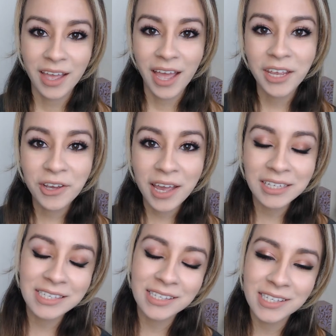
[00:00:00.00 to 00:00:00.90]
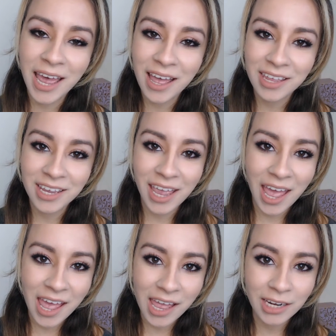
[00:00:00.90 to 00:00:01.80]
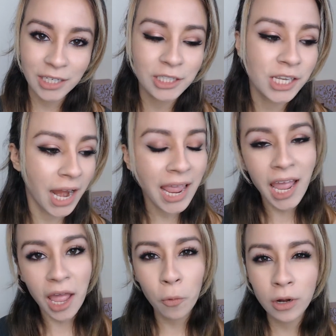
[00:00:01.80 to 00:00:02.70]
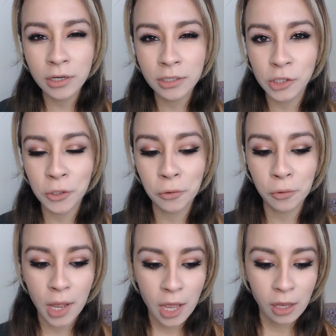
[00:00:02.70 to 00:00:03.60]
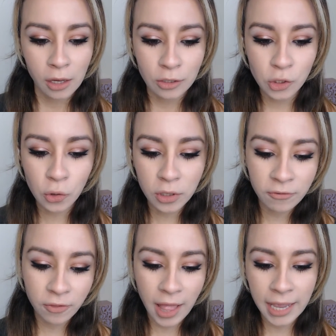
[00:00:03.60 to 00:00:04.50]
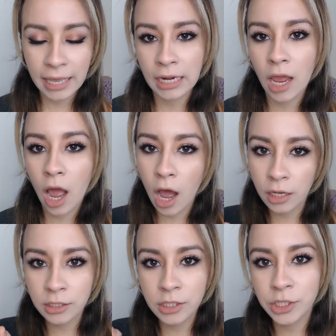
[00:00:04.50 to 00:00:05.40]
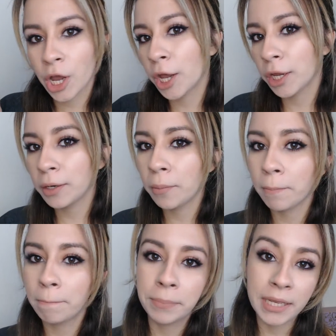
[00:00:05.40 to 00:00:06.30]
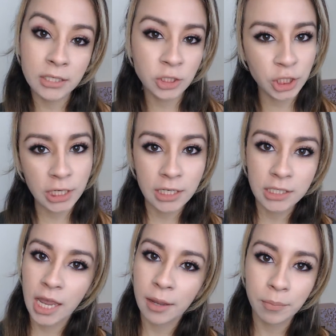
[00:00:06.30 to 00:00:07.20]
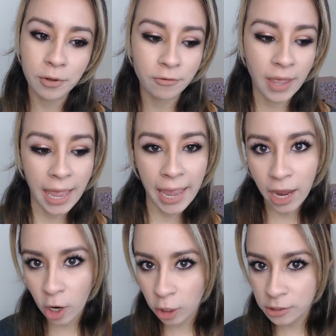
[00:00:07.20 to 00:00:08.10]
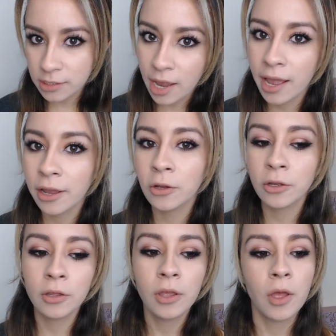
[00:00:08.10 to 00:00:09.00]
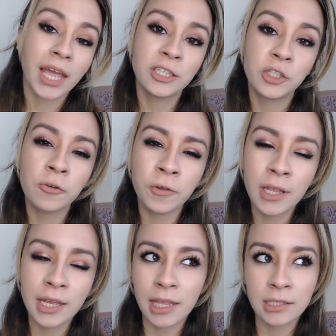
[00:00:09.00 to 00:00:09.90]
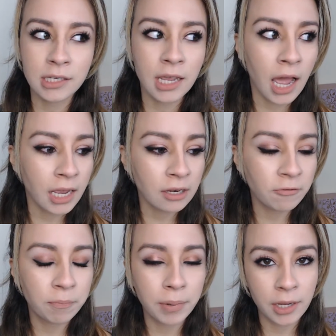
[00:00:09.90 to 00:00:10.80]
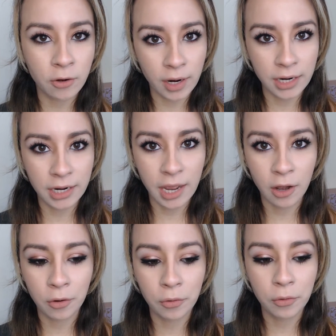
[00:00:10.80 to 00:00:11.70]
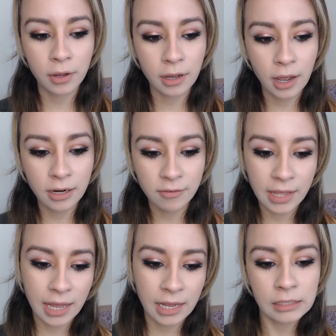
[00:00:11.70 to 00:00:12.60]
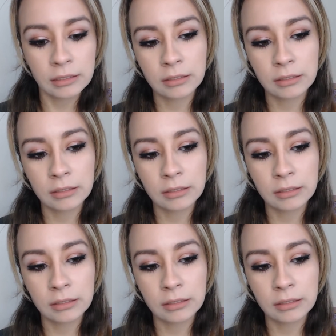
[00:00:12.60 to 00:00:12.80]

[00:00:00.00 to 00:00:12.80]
Hey you guys, it's Alli, and today I wanted to do sort of like an undone beachy type of hairstyle. I do feel like that's kind of big right now, kind of that